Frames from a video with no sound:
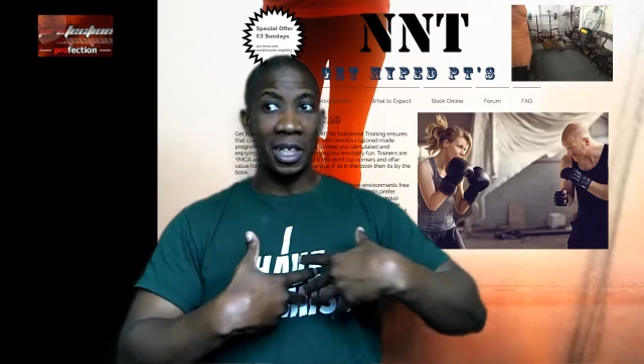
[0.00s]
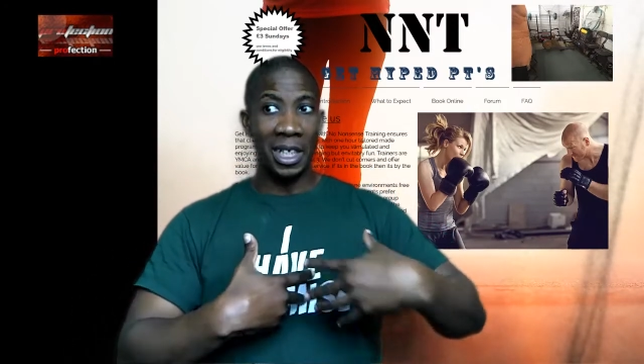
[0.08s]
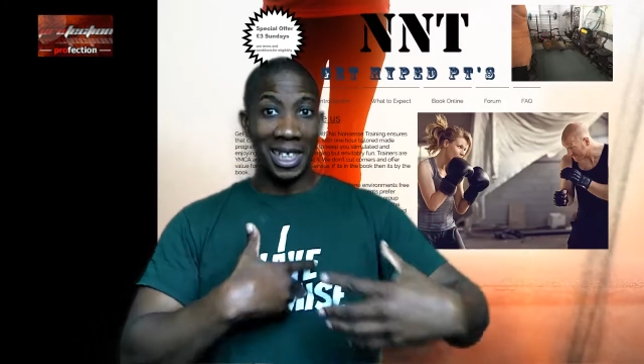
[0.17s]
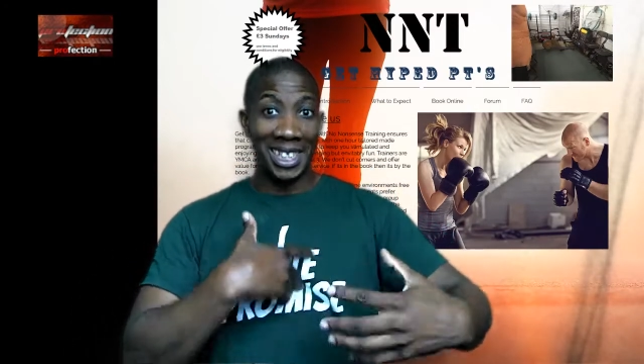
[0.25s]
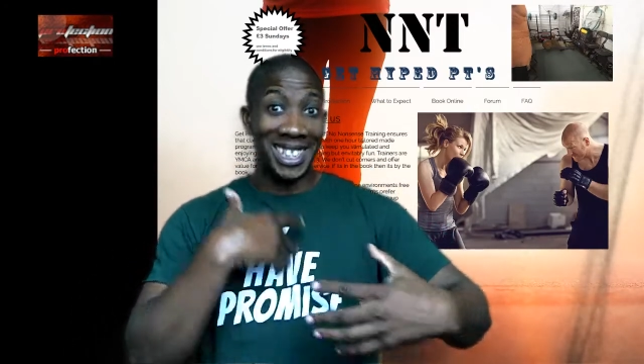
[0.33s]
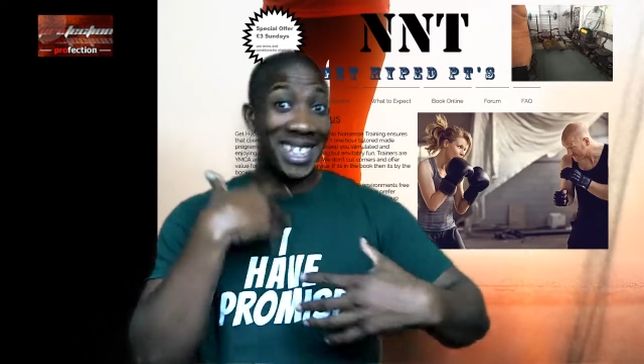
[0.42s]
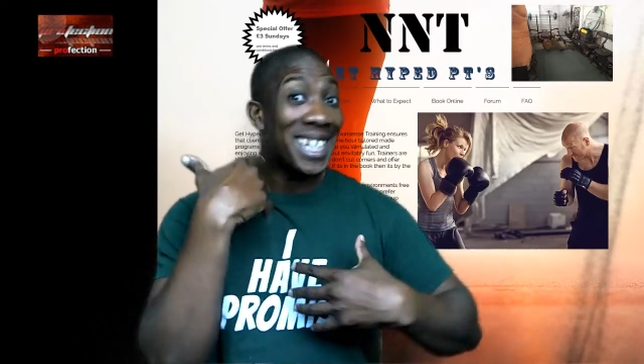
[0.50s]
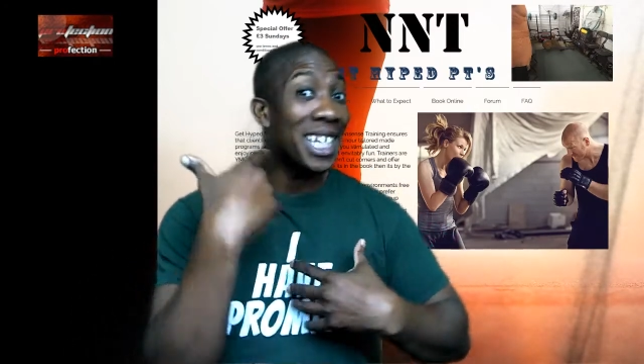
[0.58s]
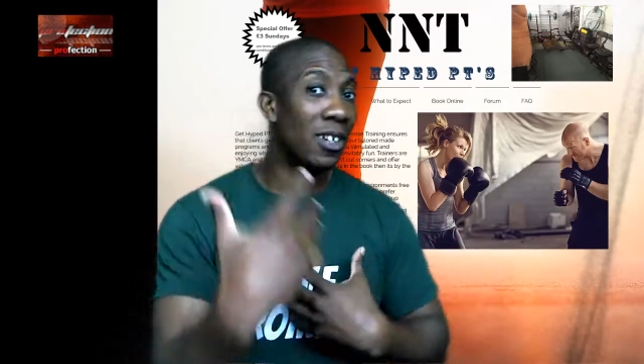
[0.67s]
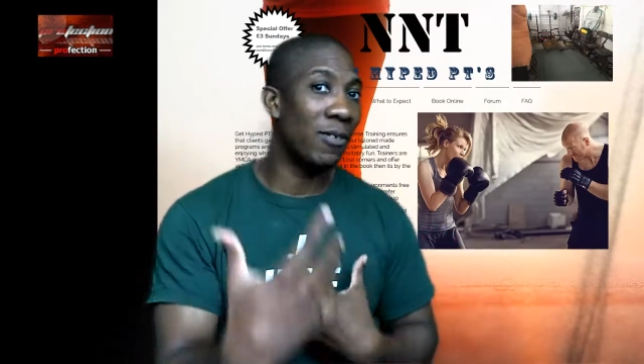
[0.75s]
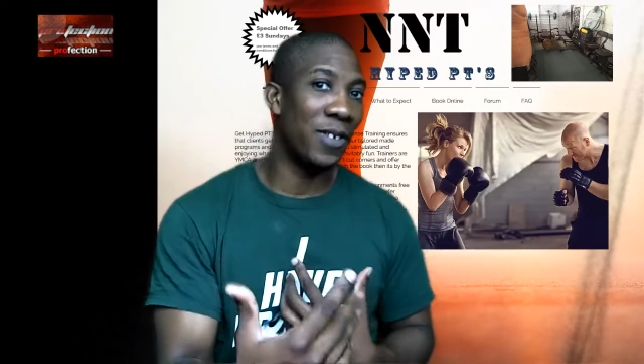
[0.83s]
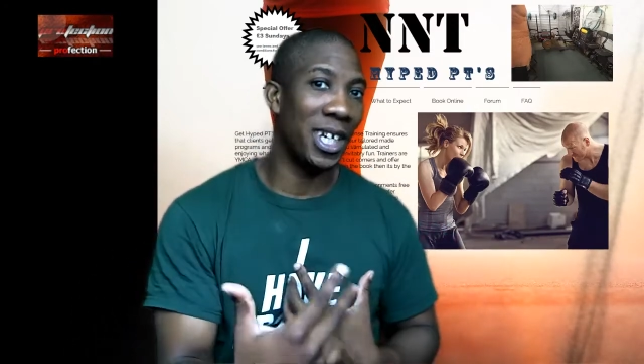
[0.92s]
seeing
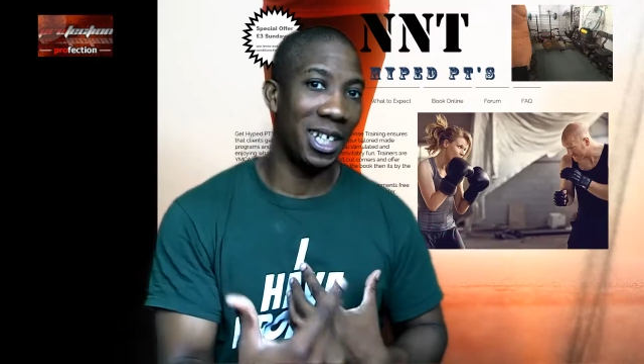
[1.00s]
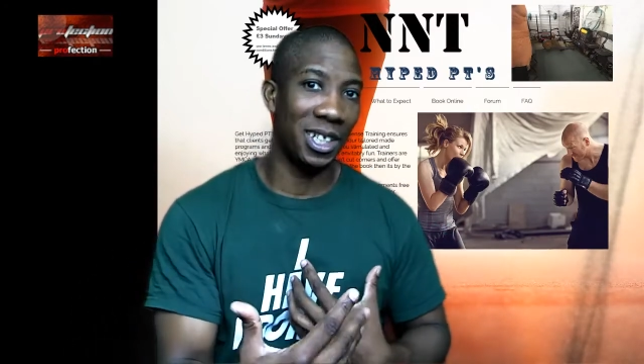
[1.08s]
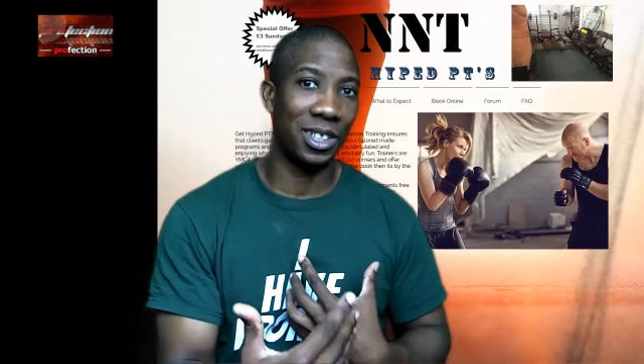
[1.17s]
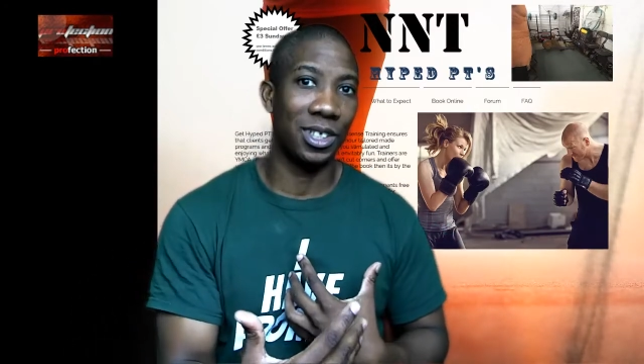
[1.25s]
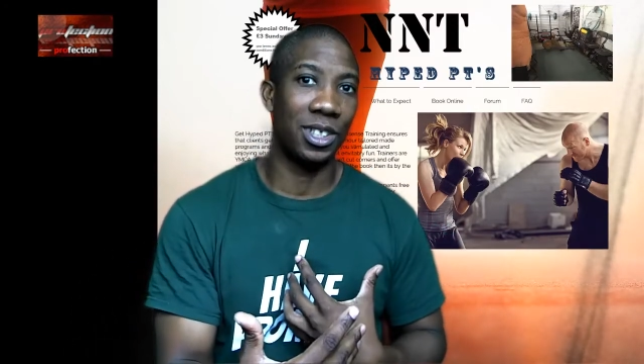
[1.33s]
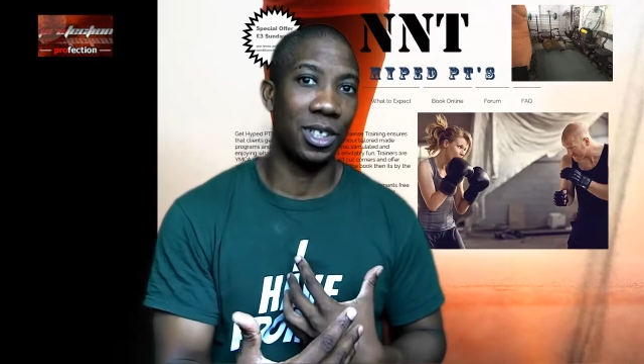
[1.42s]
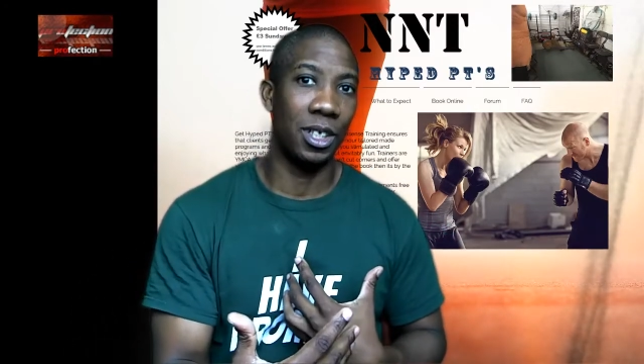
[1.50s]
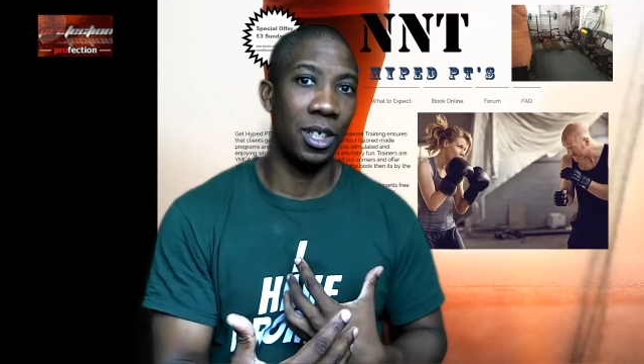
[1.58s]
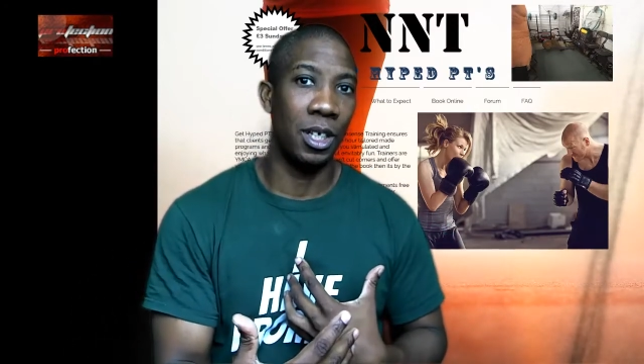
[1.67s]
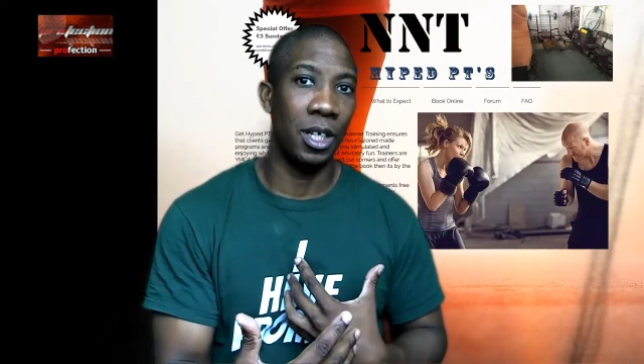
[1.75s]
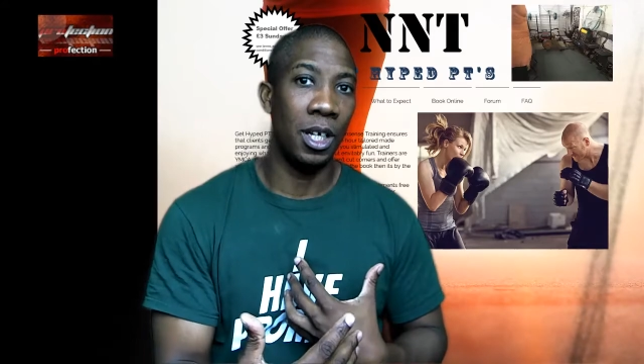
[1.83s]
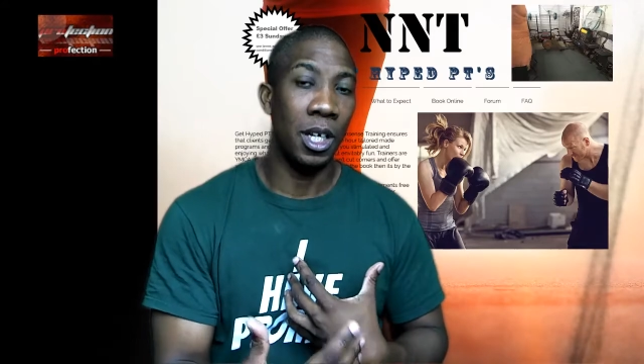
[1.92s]
things,
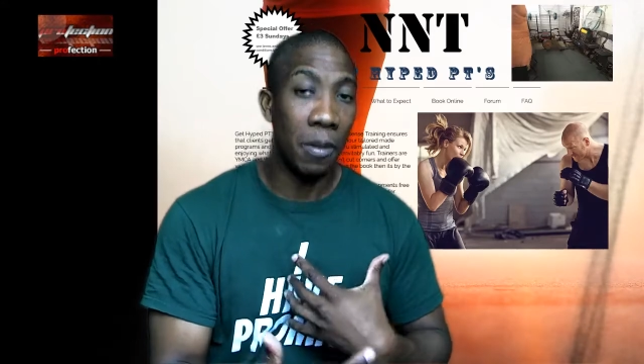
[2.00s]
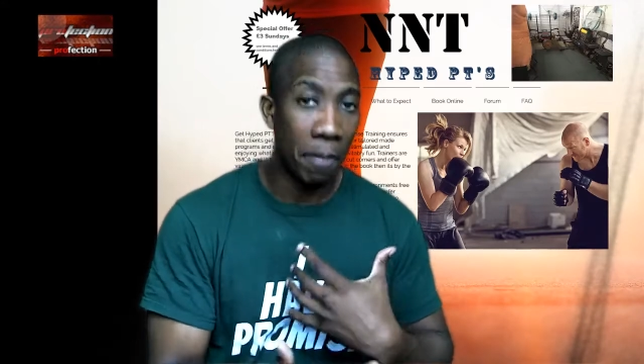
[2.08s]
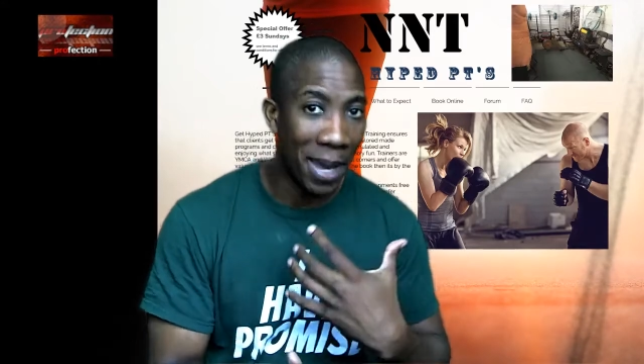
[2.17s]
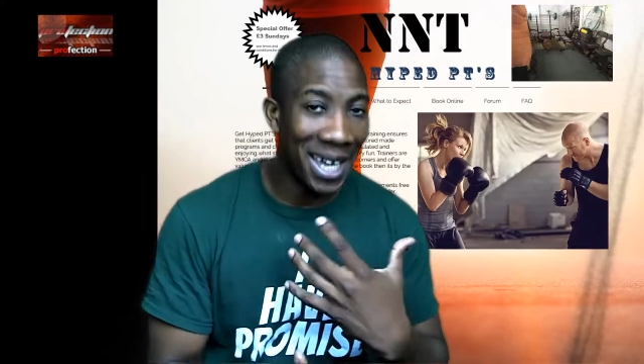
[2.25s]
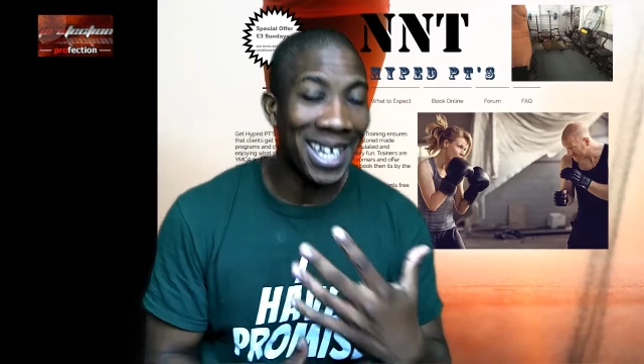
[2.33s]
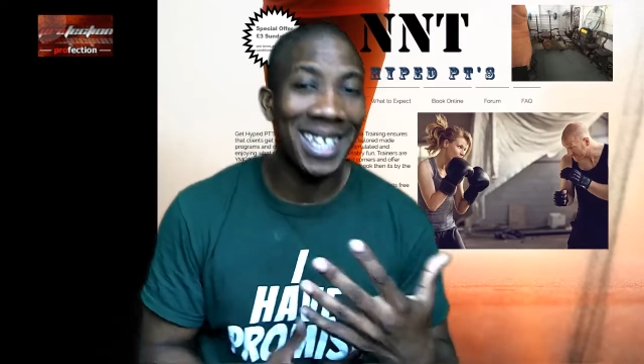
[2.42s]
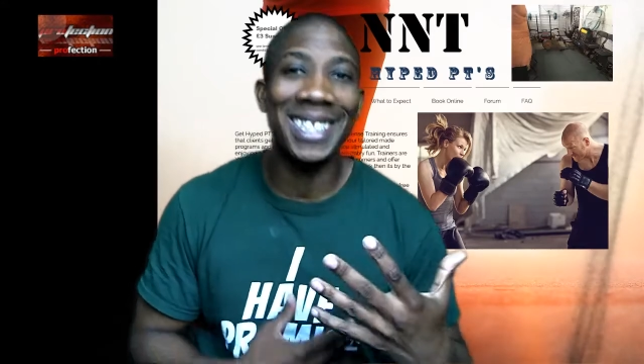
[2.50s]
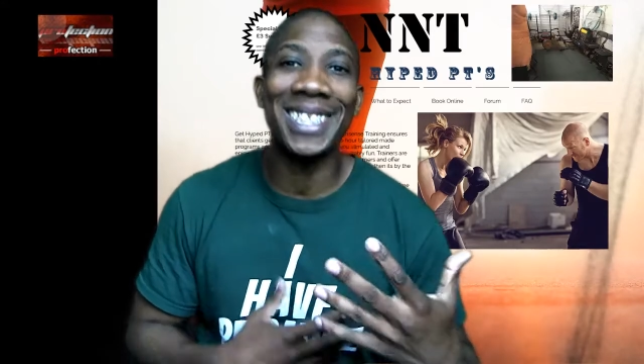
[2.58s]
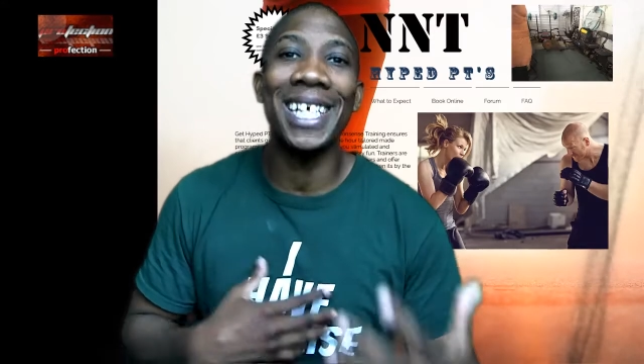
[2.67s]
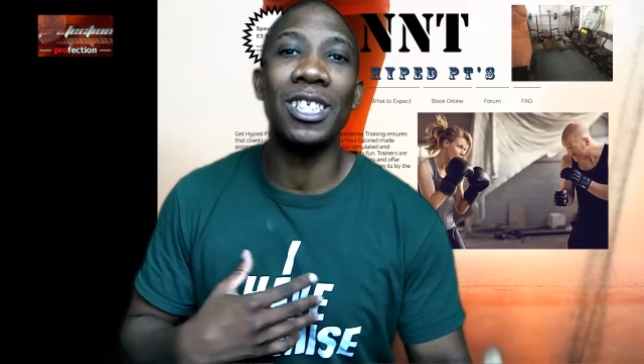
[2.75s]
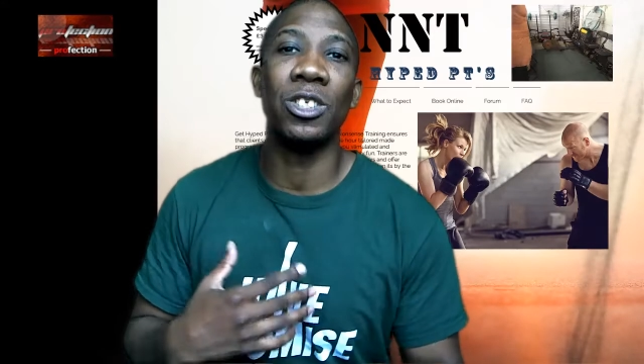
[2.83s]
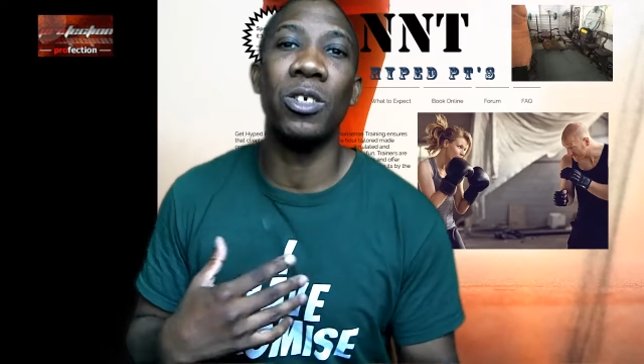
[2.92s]
making
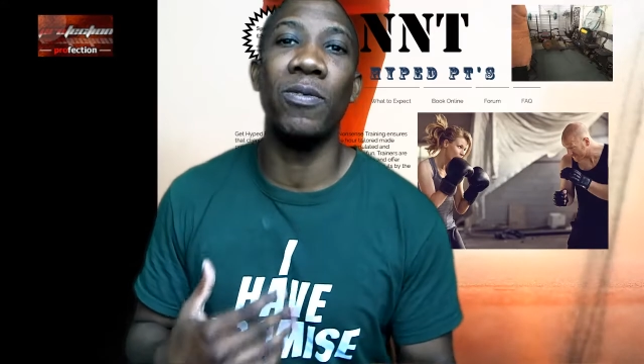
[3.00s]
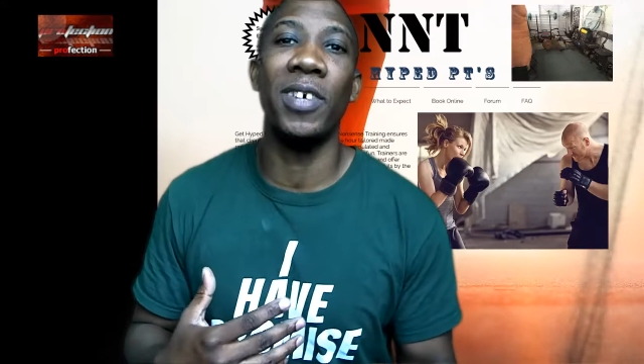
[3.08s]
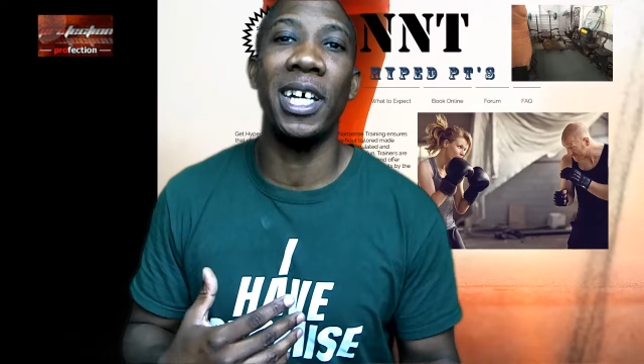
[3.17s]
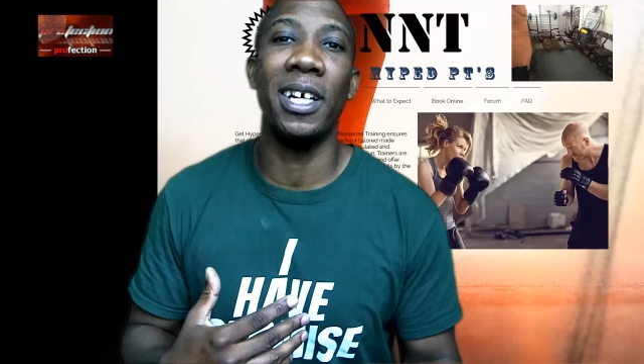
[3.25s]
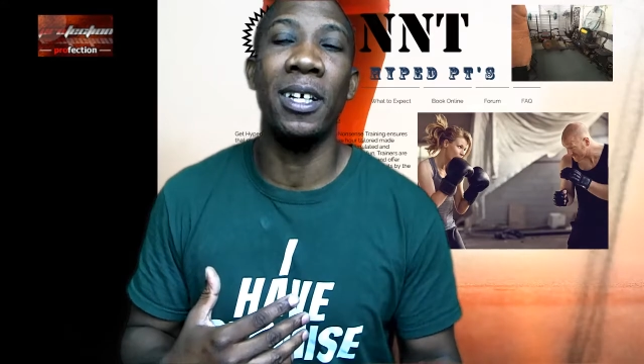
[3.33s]
sense of it,